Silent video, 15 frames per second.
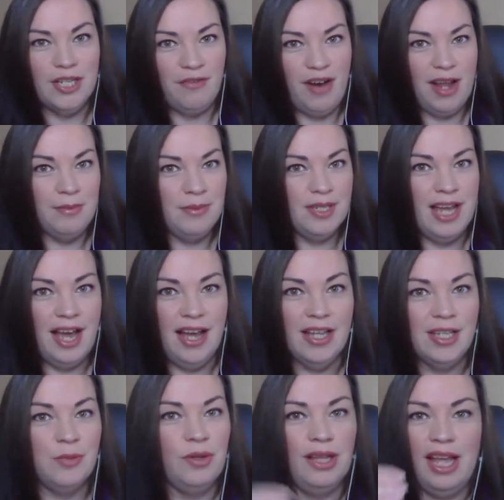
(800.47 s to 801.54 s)
Frames
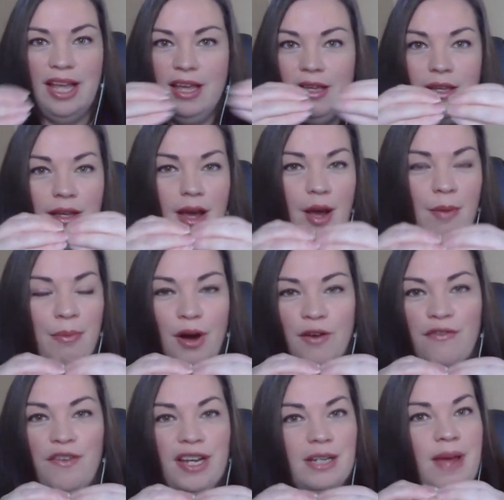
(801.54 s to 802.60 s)
dies were like a
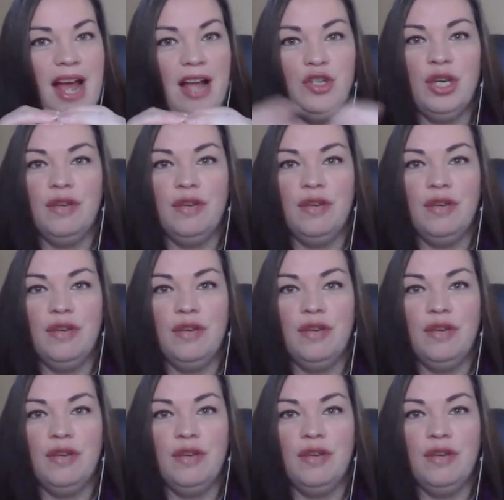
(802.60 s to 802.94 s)
perfect match.